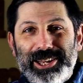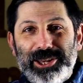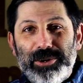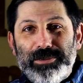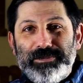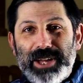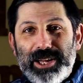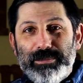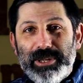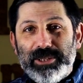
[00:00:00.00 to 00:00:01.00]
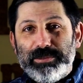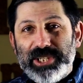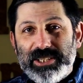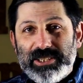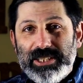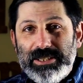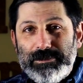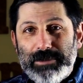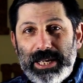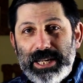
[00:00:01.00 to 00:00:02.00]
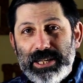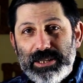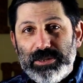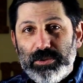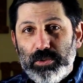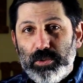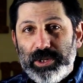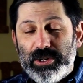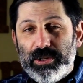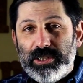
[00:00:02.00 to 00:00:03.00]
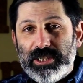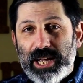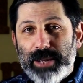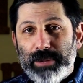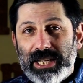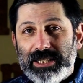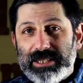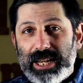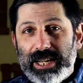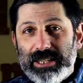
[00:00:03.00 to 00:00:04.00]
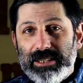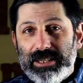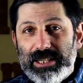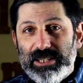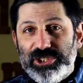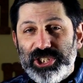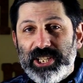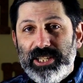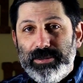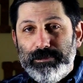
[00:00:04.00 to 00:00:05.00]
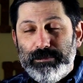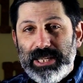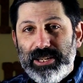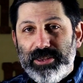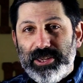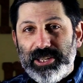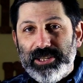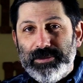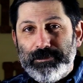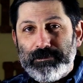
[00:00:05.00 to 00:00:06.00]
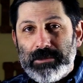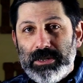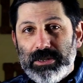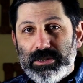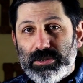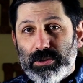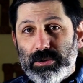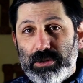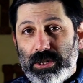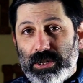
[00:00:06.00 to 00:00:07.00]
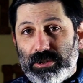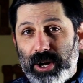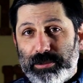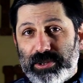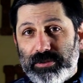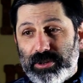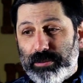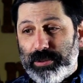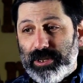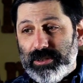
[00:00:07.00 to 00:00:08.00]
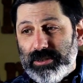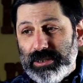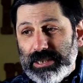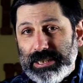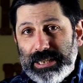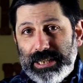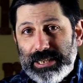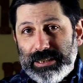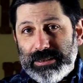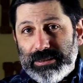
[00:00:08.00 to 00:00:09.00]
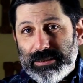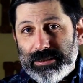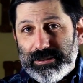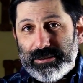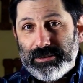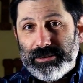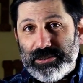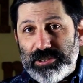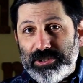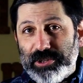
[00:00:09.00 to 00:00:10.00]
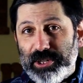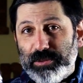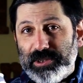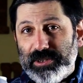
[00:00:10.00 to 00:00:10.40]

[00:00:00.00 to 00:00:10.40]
Hello, I'm Ben Lubchansky, and we're going to tie my design, the Jiggy Meaty Thingy. So grab yourself a good beer, and let's start drinking with